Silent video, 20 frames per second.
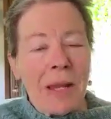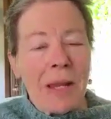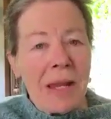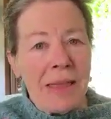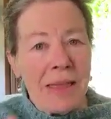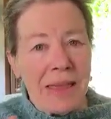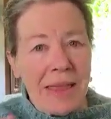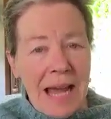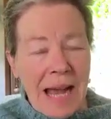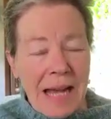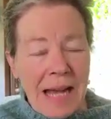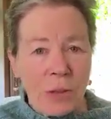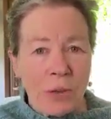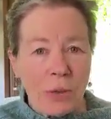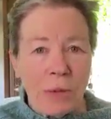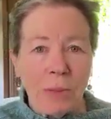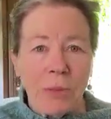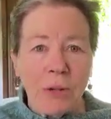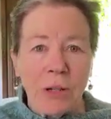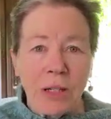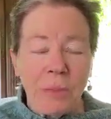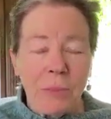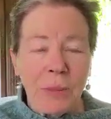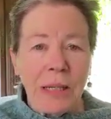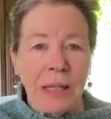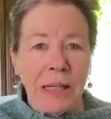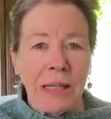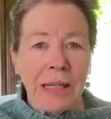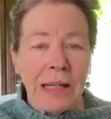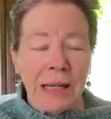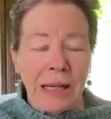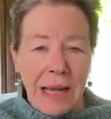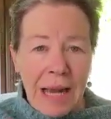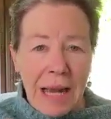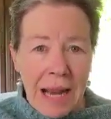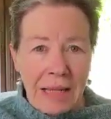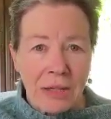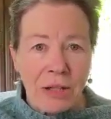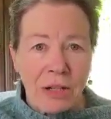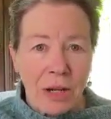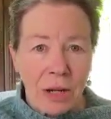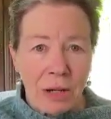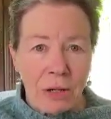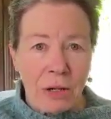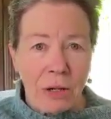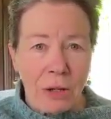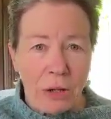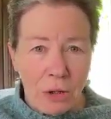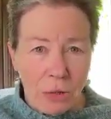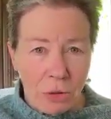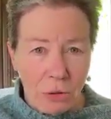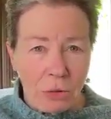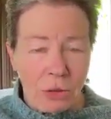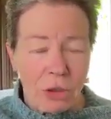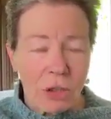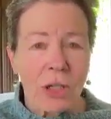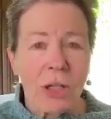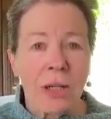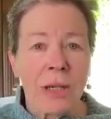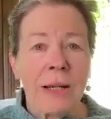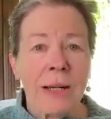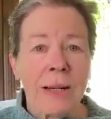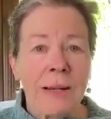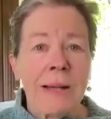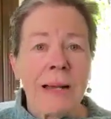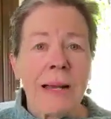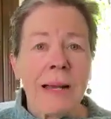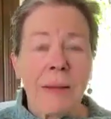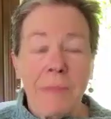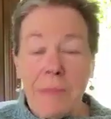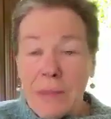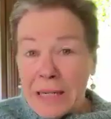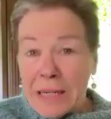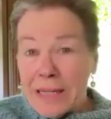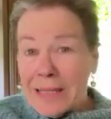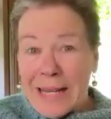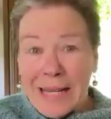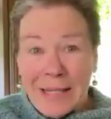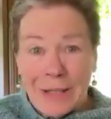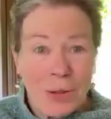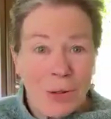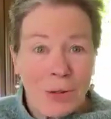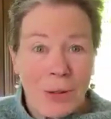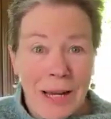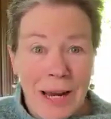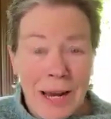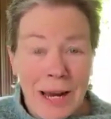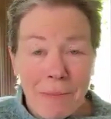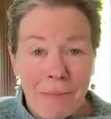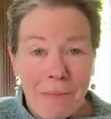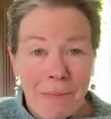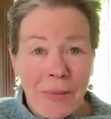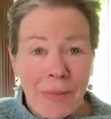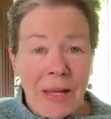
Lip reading: And that's who I'm going to be as a coach, because that's who I am.